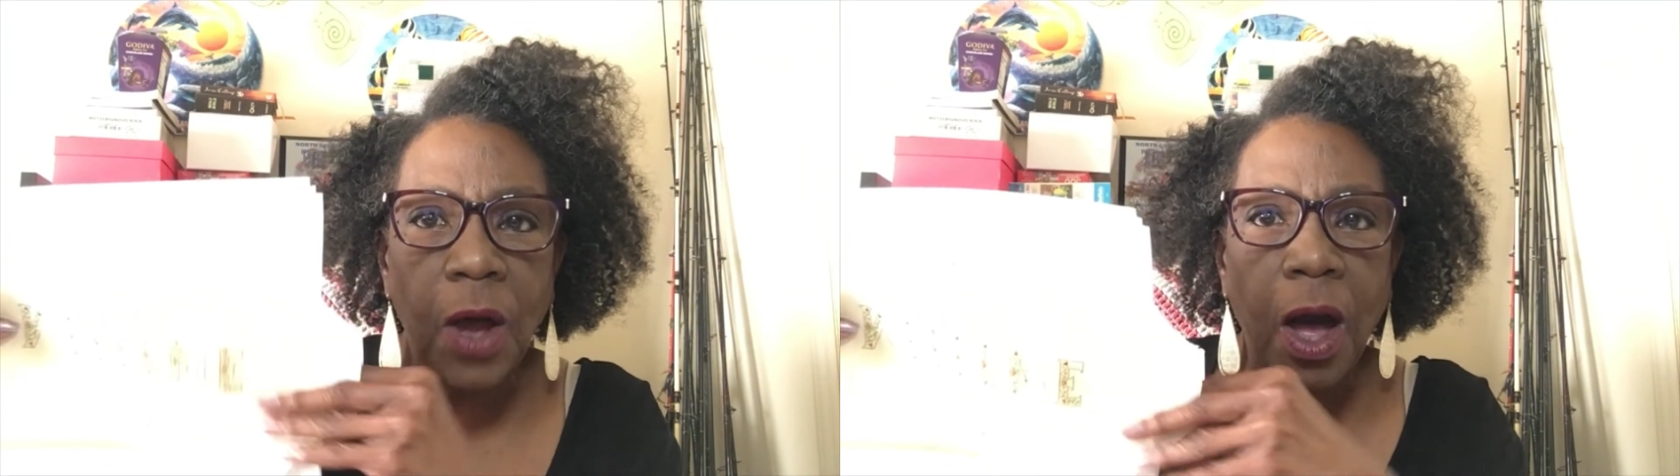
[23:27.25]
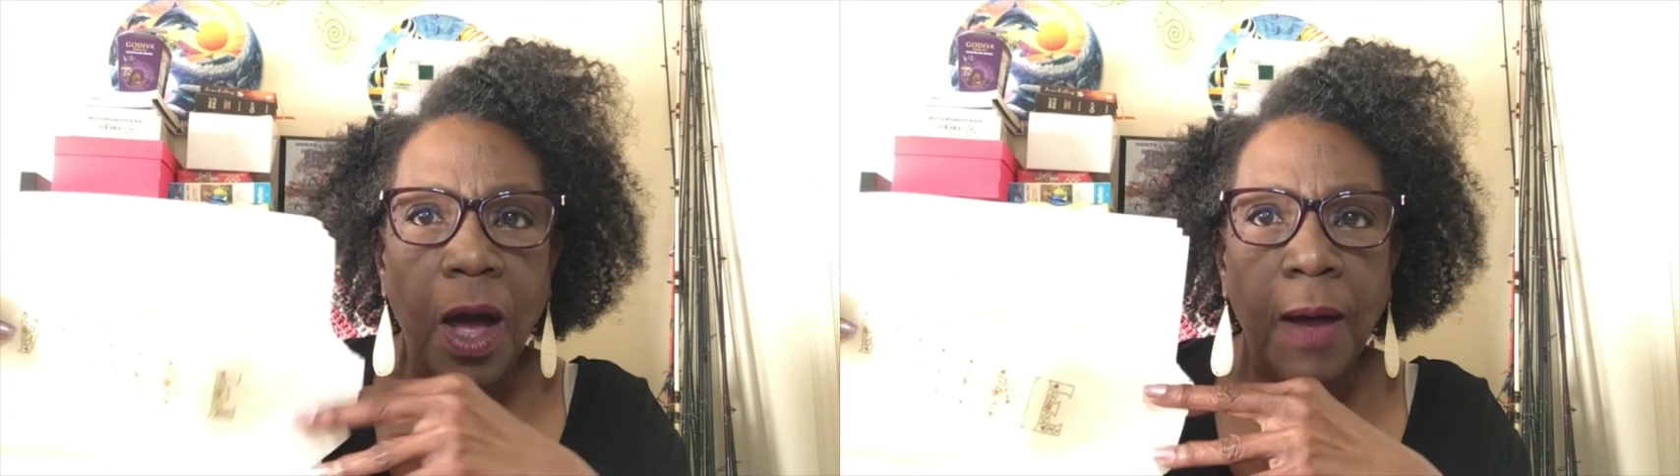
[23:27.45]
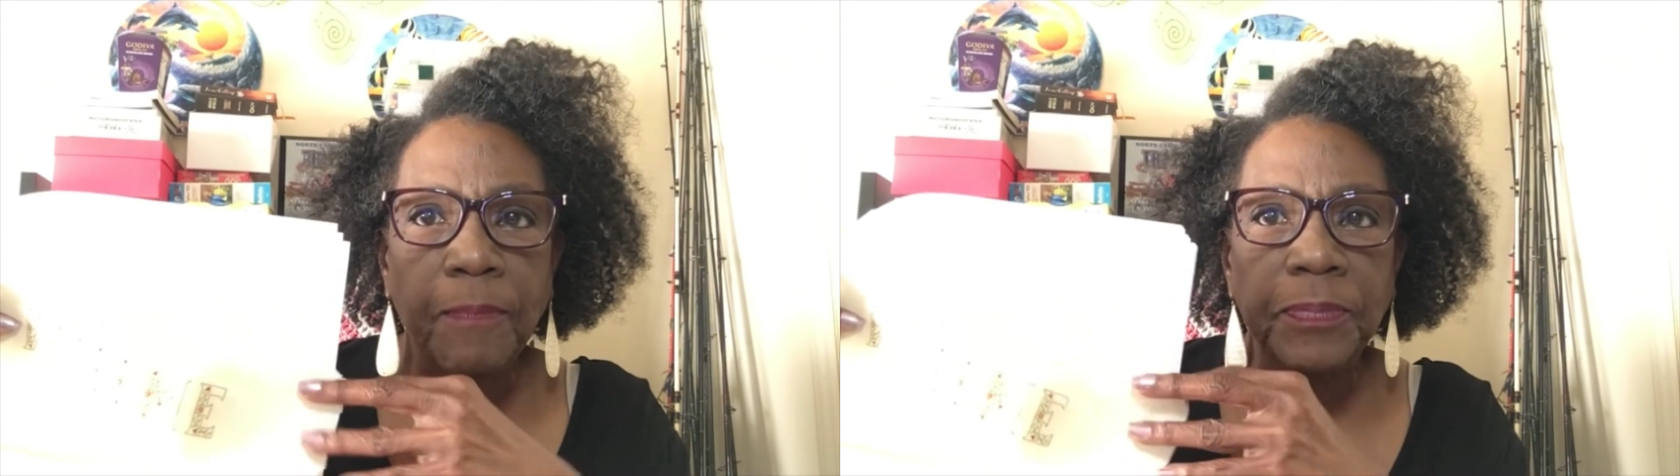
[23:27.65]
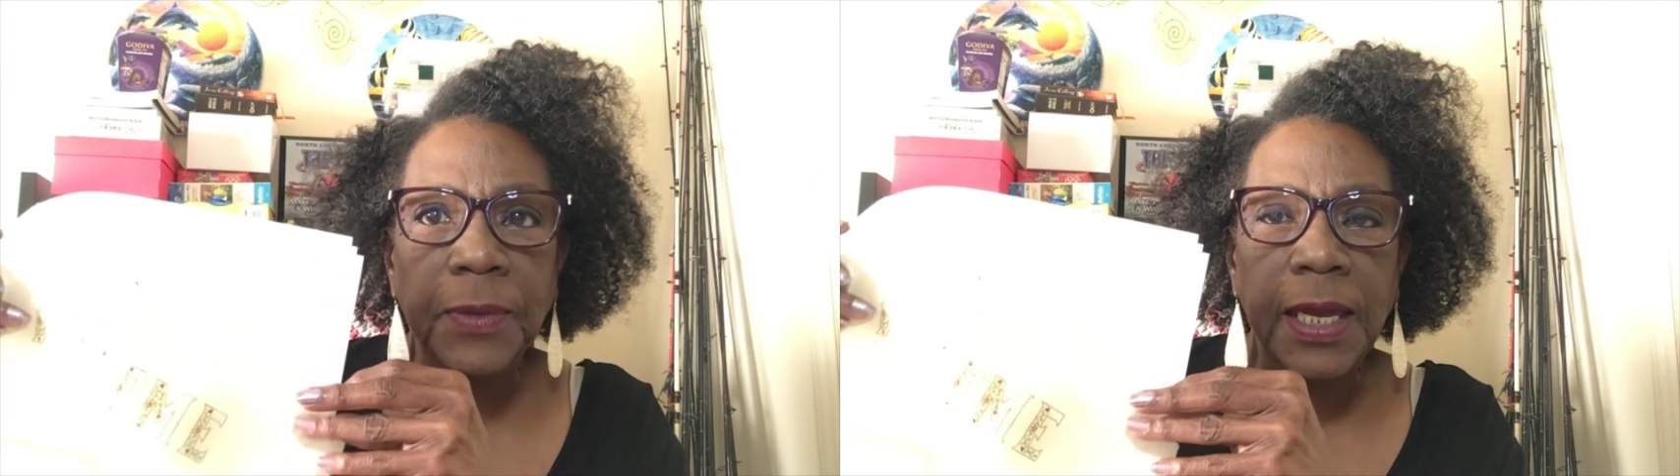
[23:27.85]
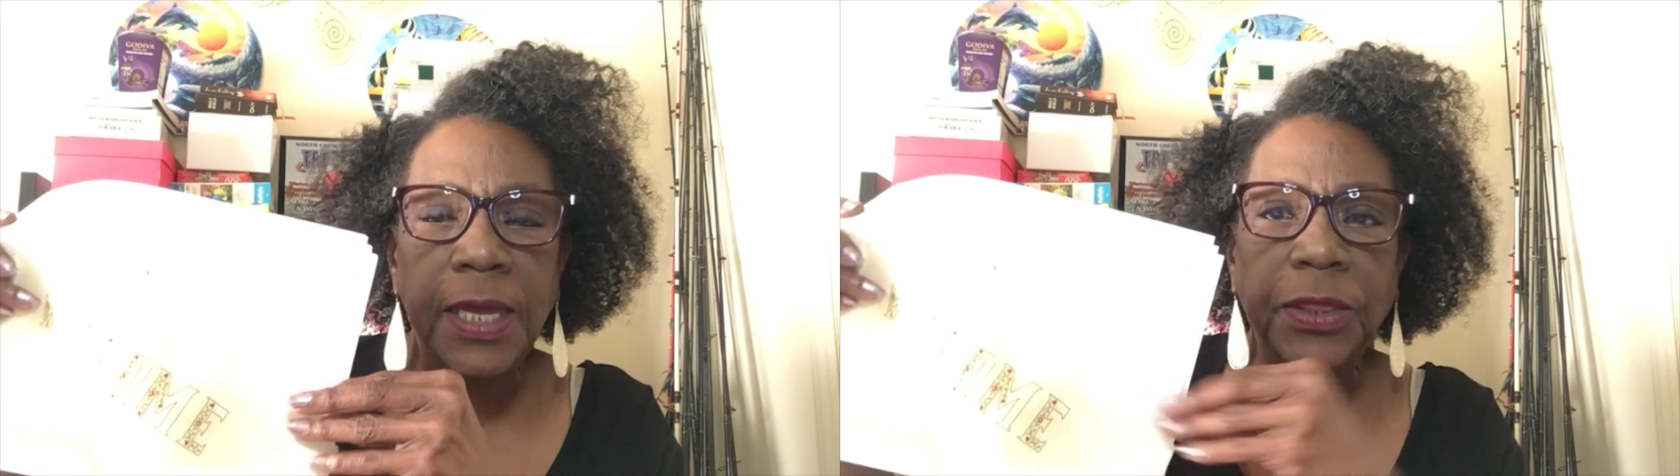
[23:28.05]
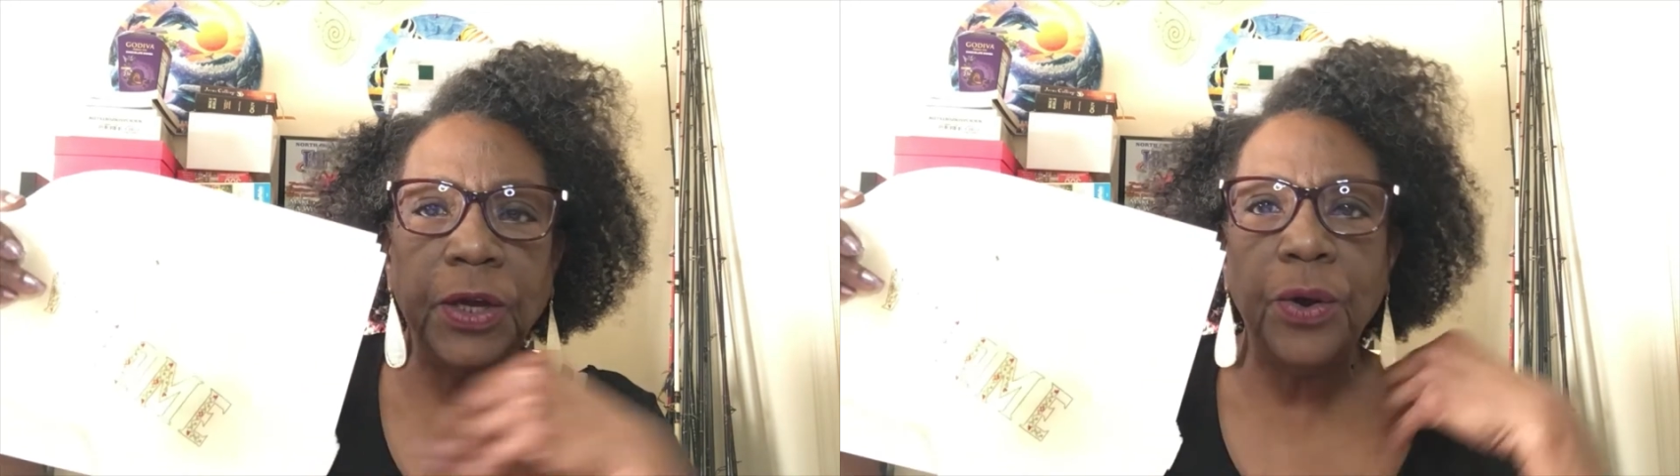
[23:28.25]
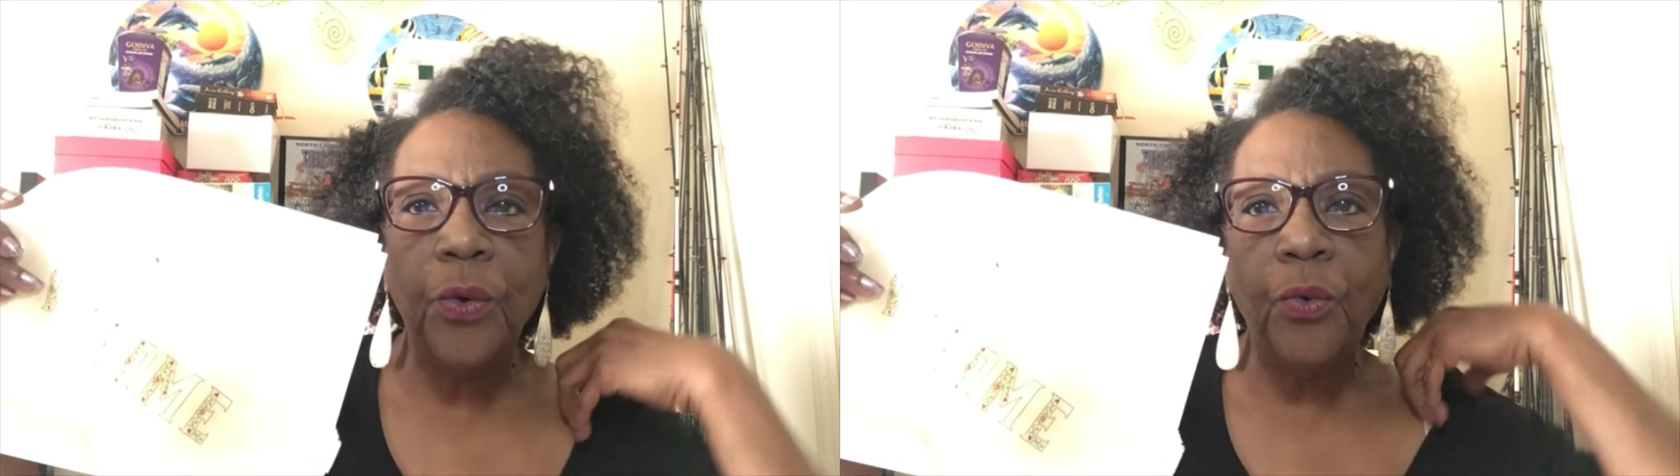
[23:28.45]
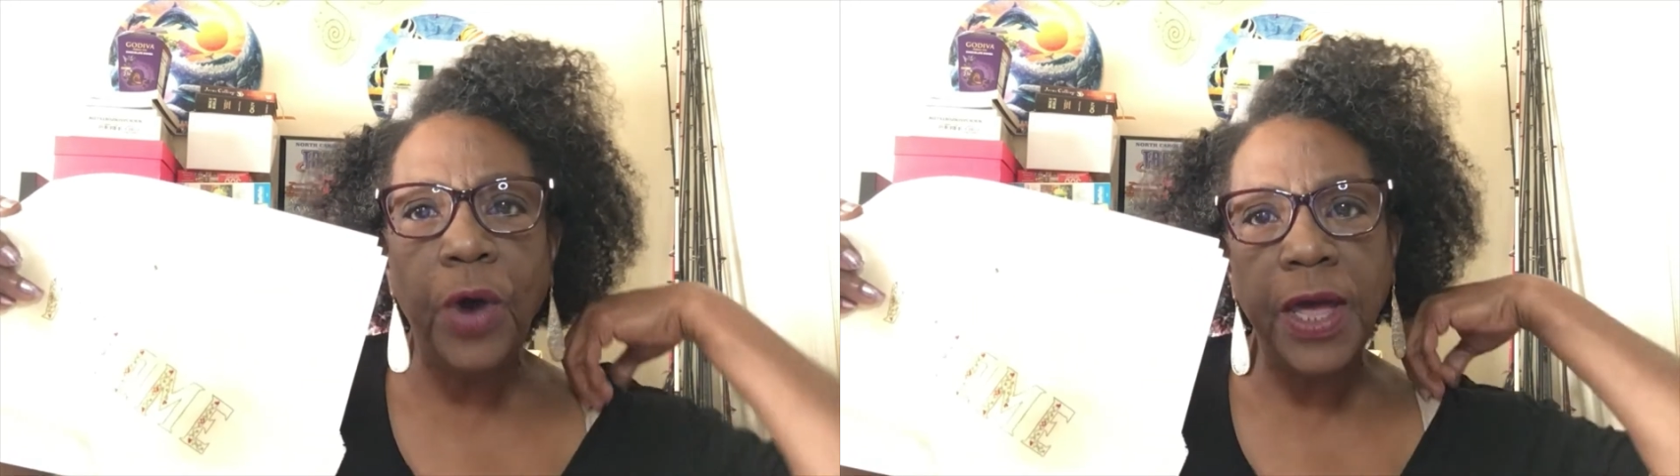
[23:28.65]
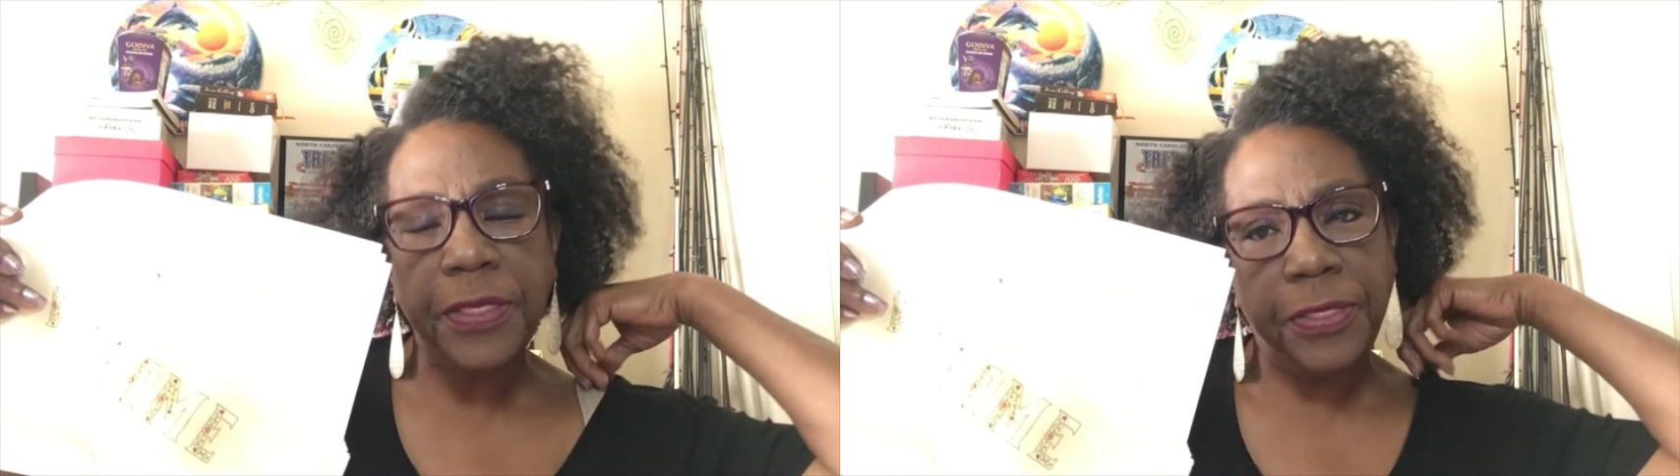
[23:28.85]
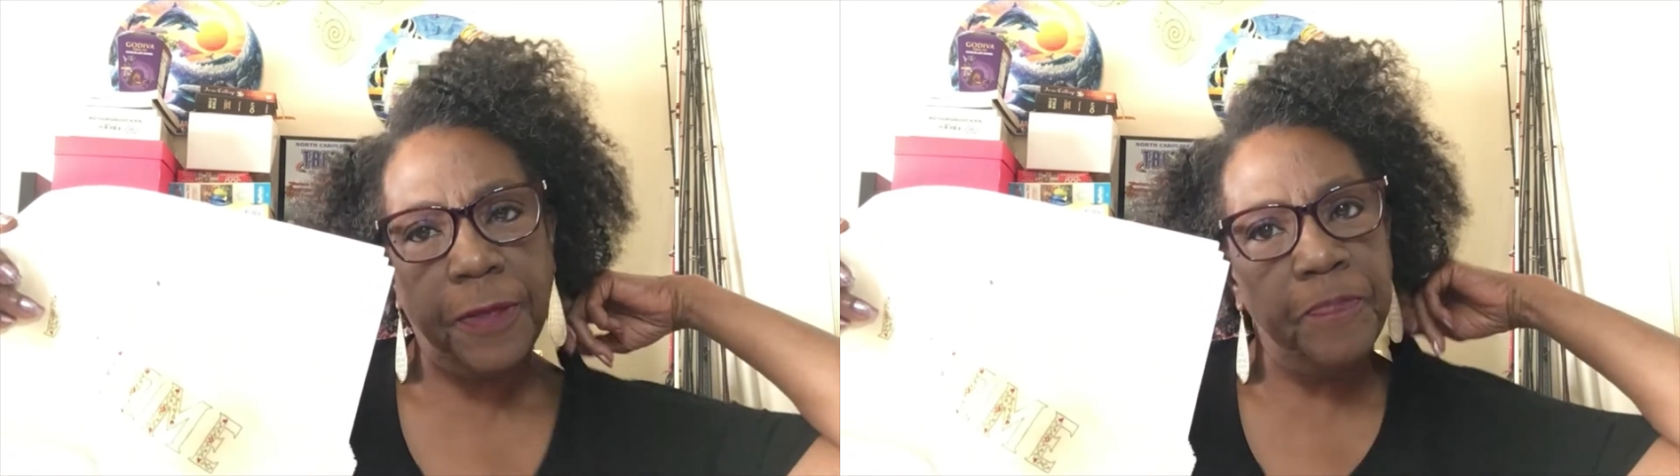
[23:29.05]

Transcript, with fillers: um, either with